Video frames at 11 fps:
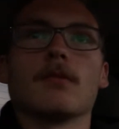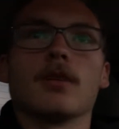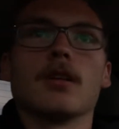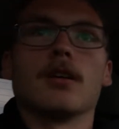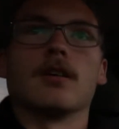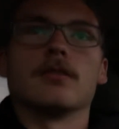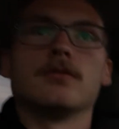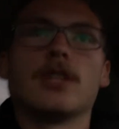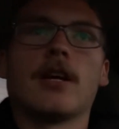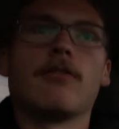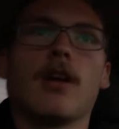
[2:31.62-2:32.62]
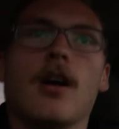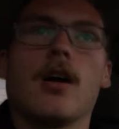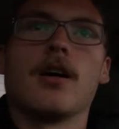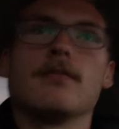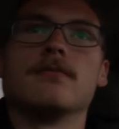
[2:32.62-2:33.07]
with a
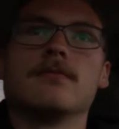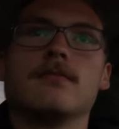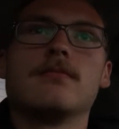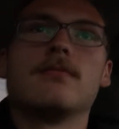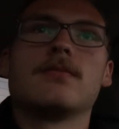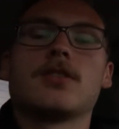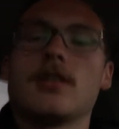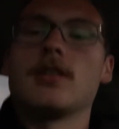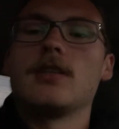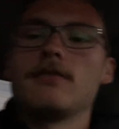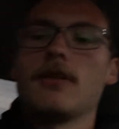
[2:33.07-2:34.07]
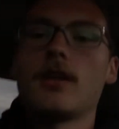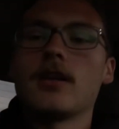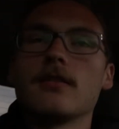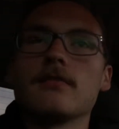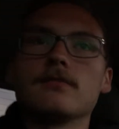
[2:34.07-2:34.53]
J-rod sleeve on
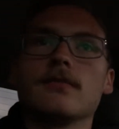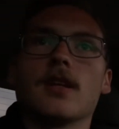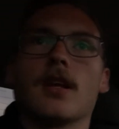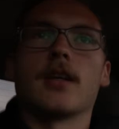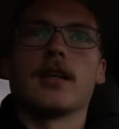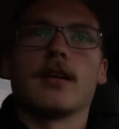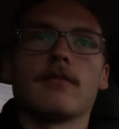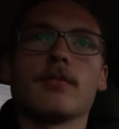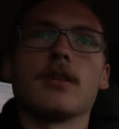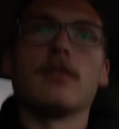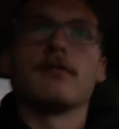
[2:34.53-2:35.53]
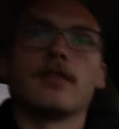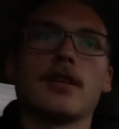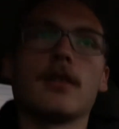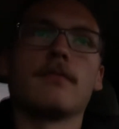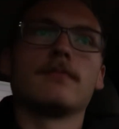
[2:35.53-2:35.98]
it that I got from the
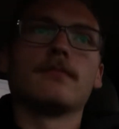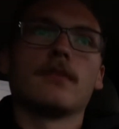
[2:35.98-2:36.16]
event.